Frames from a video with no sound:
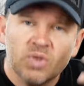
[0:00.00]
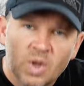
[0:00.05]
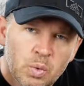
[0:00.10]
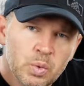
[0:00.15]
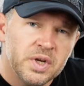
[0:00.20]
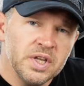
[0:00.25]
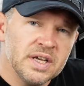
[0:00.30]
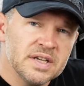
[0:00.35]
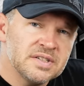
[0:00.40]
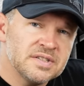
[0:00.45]

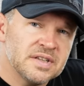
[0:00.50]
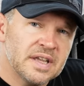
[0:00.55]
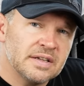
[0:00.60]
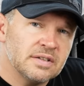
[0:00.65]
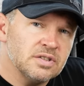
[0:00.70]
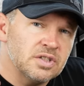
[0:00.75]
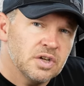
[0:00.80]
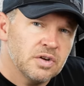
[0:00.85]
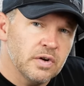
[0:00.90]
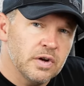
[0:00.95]
What do you guys
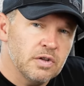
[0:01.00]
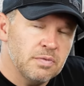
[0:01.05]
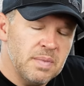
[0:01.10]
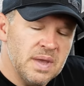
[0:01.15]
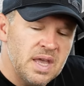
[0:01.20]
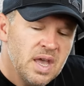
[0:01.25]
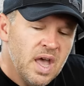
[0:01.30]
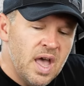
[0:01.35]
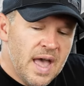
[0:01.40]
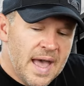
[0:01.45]
think? Do you agree with
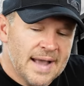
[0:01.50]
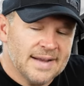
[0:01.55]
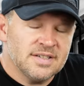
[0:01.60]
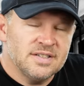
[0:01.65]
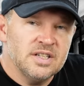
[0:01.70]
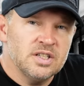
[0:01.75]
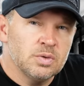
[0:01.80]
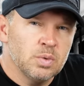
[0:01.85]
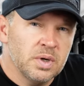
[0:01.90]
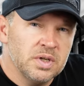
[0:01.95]
me?
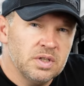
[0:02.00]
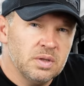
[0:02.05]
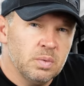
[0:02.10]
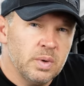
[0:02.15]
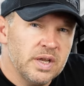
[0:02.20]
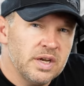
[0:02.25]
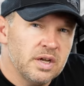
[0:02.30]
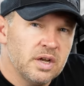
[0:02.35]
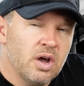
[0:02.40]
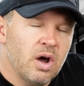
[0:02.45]
XT20 the
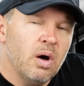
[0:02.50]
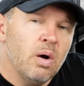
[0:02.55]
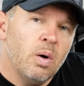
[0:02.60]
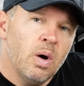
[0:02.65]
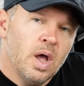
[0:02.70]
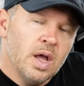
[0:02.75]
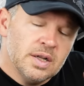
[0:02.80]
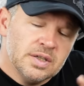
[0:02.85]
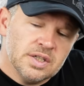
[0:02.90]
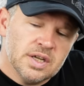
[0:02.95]
way to go?
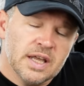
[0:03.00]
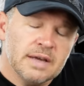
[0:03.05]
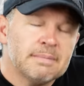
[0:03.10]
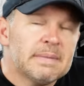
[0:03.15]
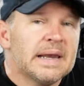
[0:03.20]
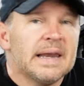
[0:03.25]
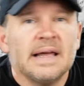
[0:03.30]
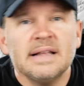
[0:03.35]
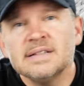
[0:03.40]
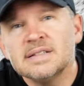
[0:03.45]
Do you like
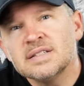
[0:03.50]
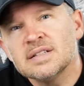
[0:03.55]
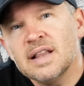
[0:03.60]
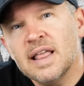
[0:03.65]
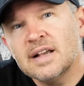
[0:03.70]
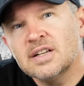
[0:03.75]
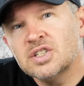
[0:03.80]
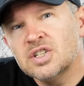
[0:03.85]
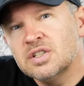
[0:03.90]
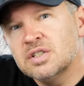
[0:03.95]
my lens
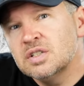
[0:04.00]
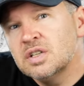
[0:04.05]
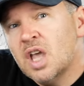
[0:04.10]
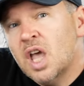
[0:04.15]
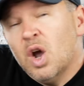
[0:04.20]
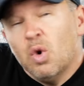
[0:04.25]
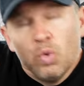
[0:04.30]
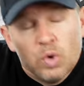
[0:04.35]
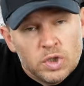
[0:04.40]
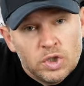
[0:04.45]
selections?
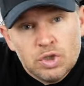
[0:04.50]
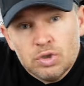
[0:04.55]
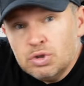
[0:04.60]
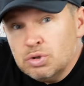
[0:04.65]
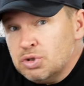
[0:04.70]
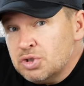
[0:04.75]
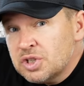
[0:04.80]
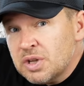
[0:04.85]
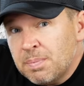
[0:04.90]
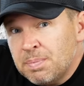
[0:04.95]
Would you
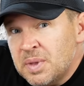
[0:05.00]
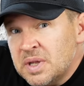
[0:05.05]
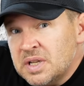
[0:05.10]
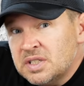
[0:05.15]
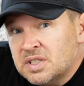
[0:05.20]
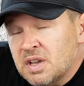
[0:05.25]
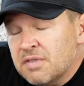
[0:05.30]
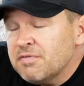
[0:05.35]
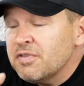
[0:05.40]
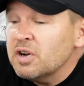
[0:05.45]
do
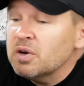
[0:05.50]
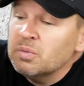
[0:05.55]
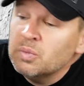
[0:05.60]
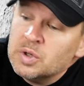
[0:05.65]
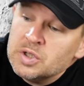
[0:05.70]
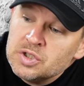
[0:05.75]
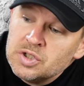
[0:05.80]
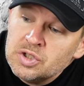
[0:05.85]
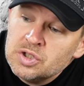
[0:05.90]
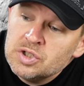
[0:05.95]
something different?
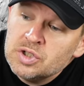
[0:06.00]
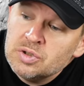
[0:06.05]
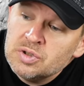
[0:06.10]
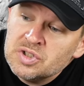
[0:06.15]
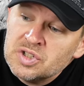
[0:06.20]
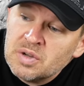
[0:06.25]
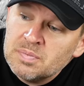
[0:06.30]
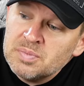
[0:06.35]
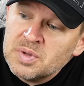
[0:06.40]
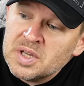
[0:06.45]
Would you
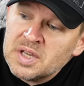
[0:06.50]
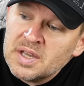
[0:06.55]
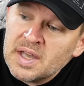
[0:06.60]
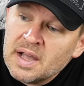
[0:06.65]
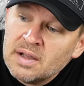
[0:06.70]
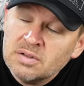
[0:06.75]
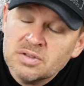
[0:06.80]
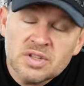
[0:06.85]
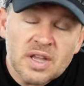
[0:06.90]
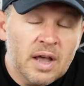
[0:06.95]
choose something
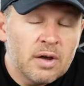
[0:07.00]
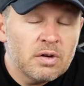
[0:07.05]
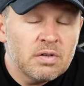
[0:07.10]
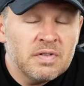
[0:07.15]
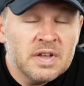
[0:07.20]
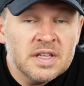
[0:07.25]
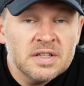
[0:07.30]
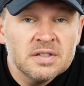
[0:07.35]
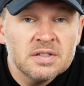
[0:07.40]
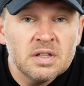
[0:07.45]
else out
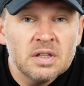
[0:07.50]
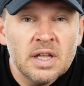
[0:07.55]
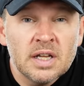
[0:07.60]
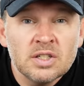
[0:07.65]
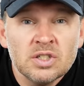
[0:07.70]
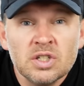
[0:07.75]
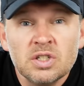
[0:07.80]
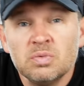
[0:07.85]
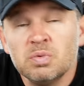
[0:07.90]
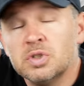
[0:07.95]
of his
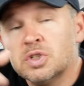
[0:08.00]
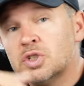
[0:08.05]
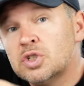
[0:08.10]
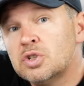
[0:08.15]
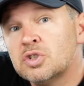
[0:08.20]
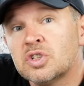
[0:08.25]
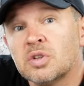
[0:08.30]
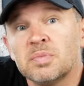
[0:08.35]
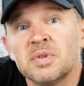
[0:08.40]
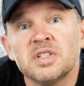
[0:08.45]
selections? Would you
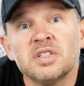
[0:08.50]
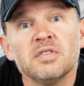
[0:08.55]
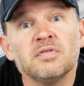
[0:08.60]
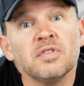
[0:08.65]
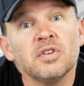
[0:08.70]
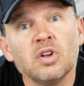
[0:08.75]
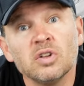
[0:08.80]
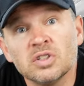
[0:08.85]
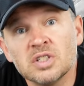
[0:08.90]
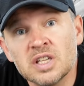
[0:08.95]
choose something
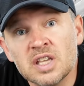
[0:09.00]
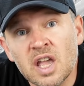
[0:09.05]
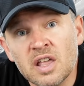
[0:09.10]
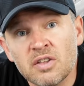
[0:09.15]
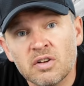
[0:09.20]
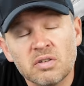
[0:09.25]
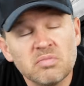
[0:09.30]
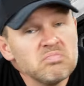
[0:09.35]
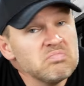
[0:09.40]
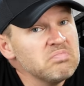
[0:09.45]
different
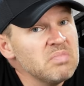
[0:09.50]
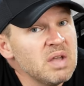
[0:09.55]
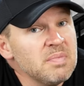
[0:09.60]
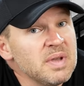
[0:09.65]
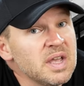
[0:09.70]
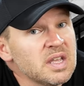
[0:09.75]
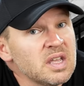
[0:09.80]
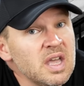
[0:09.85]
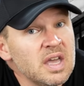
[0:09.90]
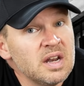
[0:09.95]
altogether?
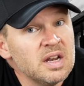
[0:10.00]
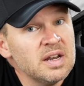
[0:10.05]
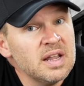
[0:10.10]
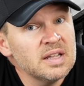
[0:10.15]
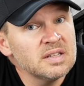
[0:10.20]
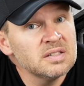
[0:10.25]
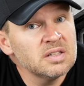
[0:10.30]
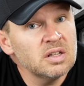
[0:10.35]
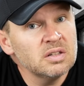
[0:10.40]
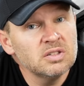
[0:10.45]
Maybe a Canon
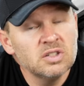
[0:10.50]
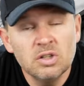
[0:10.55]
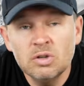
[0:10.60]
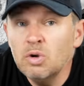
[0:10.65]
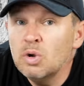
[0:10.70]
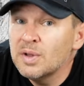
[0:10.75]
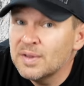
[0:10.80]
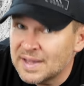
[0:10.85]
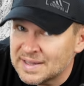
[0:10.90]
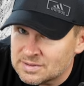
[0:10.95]

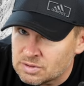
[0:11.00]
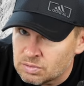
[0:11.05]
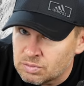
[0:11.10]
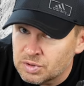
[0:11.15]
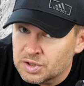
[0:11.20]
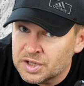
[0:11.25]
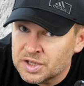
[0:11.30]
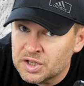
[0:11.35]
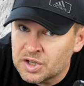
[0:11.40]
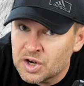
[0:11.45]
SL2? That's a
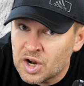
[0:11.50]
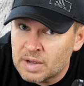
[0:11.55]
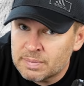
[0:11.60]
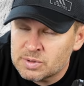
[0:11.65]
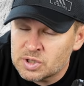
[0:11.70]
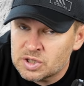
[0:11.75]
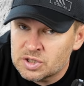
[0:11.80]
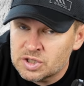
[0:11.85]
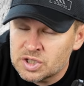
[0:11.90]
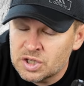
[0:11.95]
really good
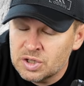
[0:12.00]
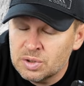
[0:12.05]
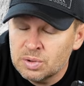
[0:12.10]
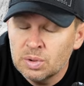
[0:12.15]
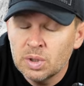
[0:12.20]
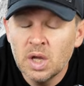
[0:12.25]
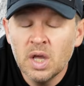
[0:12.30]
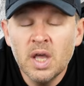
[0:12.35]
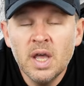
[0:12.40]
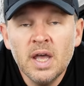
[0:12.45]
option
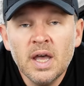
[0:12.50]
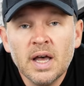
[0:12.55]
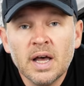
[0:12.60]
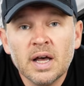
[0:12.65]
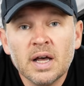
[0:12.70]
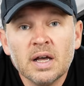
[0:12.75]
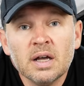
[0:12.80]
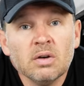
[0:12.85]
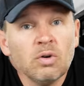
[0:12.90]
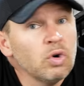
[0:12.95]
too.
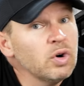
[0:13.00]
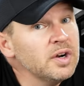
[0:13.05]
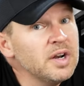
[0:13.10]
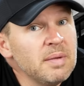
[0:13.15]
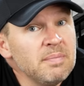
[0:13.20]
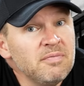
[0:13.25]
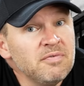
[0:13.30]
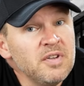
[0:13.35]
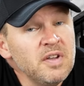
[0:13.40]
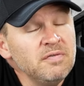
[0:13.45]
Uh, or an
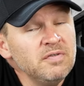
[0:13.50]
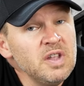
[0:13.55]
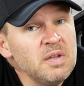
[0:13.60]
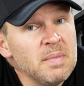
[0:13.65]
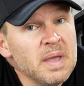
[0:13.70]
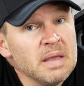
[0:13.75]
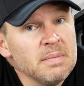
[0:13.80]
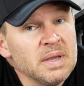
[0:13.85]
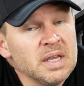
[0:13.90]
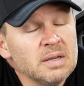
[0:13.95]
M50
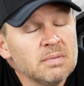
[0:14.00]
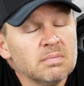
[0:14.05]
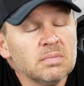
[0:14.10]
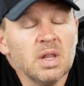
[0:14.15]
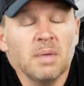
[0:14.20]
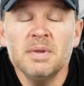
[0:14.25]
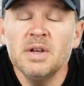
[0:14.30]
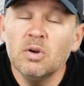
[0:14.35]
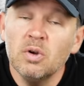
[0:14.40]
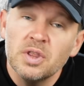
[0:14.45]
maybe.
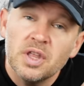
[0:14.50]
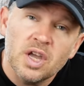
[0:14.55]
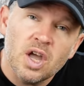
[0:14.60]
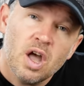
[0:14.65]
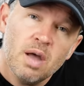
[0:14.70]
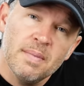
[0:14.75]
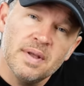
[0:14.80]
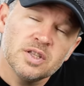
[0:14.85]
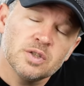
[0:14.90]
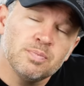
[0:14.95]
Let me know in the
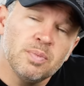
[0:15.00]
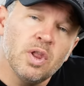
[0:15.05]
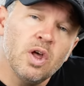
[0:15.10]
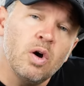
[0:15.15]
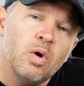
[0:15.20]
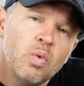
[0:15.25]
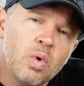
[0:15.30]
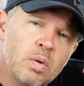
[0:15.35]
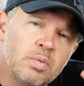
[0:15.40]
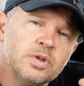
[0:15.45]
comments
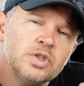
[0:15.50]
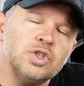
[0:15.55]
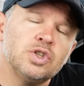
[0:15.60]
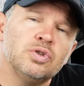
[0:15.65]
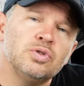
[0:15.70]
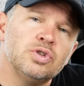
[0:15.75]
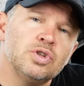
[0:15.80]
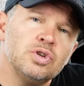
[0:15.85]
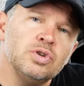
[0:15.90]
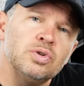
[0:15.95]
below. What would
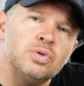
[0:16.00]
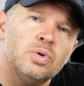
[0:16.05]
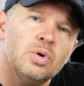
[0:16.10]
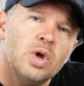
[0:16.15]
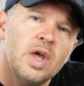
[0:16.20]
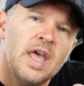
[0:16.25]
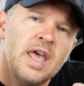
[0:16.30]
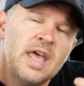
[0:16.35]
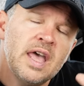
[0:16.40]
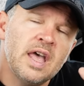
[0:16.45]
you do
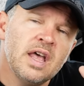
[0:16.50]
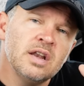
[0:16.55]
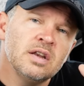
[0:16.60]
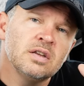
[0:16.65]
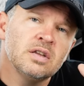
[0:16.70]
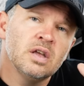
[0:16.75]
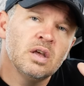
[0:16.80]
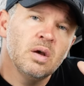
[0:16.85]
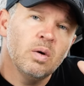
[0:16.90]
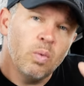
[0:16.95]

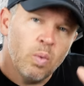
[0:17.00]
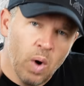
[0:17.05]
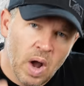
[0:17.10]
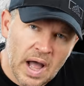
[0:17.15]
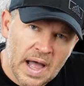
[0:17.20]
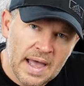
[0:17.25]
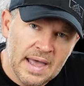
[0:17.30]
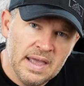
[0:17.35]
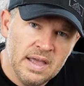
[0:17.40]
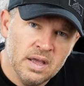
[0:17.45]
and
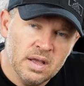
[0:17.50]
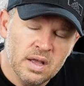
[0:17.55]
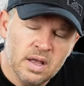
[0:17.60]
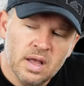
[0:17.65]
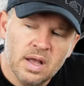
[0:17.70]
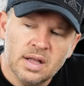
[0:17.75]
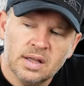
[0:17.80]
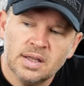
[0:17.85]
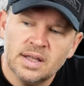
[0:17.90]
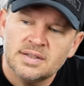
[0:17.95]
why?
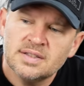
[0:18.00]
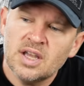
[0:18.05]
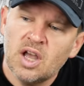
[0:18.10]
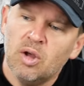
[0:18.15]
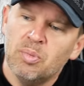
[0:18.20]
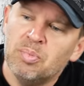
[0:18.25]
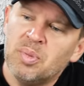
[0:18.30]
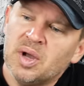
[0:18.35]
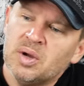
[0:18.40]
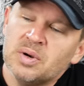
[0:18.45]
Let's
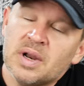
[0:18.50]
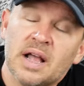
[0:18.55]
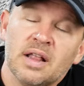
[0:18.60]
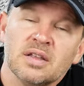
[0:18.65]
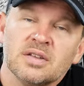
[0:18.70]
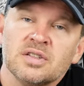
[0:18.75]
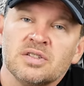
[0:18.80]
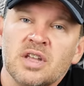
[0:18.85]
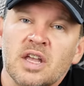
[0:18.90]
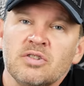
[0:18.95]
help out
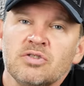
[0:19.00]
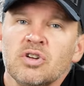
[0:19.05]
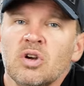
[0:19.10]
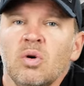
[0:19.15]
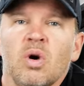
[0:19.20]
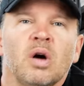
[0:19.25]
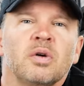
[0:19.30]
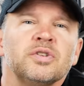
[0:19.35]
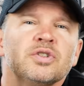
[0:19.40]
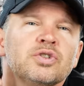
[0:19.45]

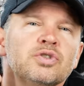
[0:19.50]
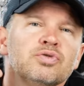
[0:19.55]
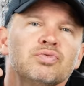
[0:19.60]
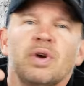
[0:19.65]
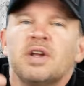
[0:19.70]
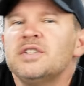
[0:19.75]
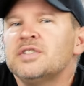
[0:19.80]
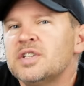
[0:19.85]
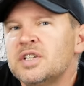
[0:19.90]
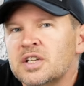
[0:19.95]
Alessandro. Always
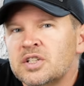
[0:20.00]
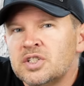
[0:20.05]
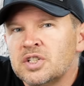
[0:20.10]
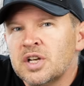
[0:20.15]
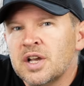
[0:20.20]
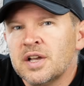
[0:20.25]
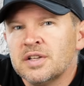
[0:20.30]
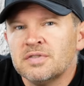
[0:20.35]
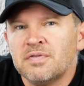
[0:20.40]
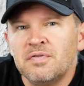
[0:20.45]
great to get
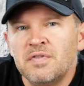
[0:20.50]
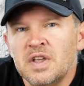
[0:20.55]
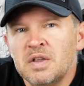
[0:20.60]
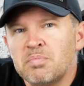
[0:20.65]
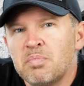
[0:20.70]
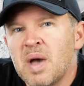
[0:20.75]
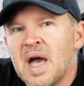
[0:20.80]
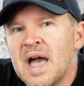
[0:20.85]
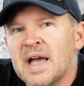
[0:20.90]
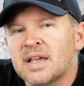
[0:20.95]
you guys
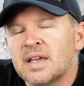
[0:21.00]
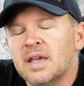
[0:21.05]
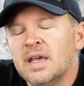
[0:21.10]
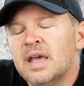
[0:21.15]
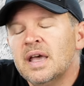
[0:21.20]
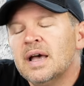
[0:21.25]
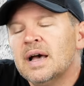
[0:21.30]
feedback.